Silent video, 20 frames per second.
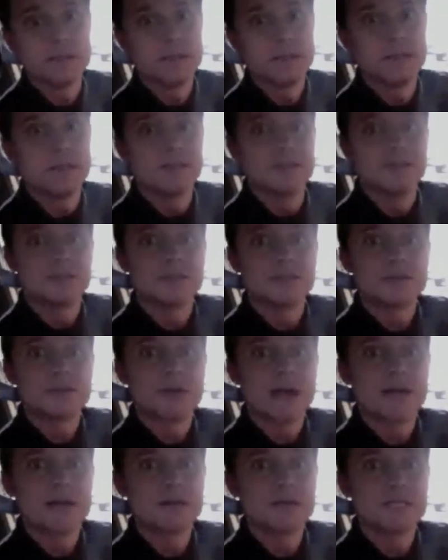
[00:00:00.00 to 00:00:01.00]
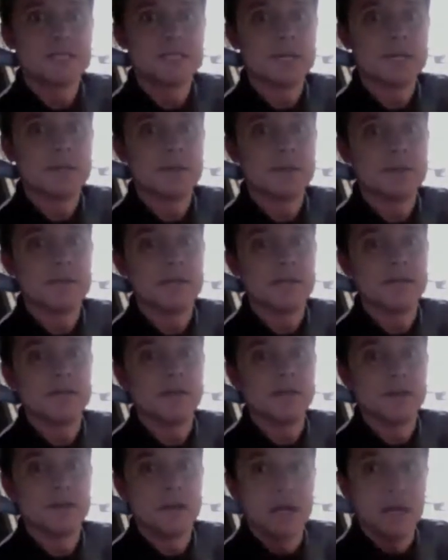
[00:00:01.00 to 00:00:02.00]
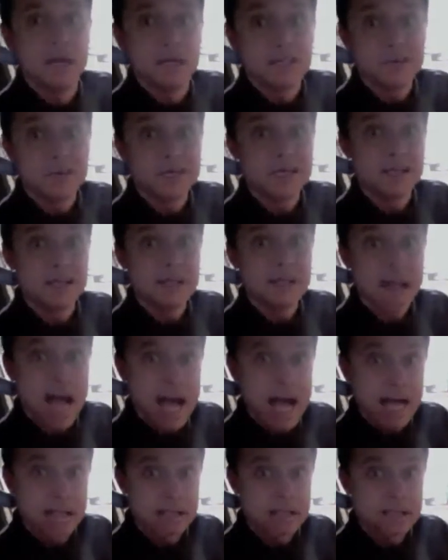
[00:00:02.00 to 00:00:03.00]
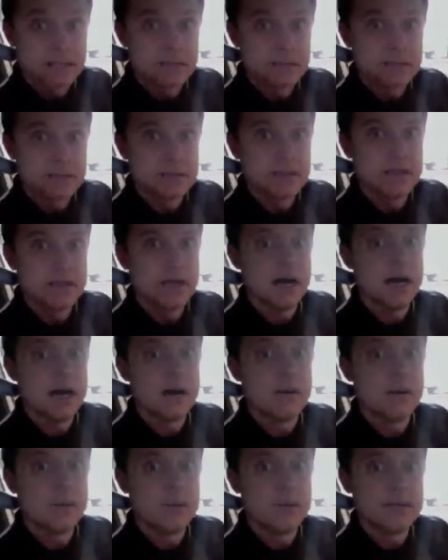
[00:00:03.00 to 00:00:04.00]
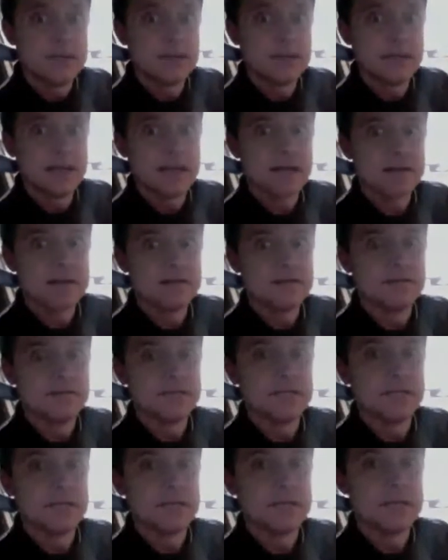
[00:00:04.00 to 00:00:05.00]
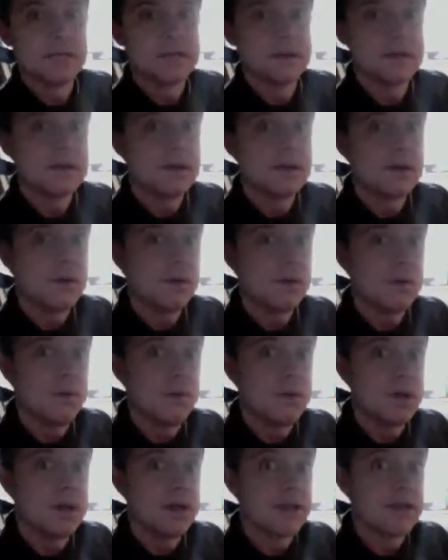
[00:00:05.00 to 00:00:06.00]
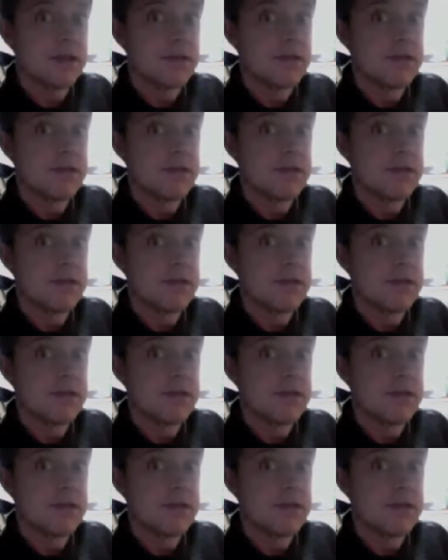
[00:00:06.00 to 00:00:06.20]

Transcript: So it's gradually shaping the behavior. So in class, We did the activity with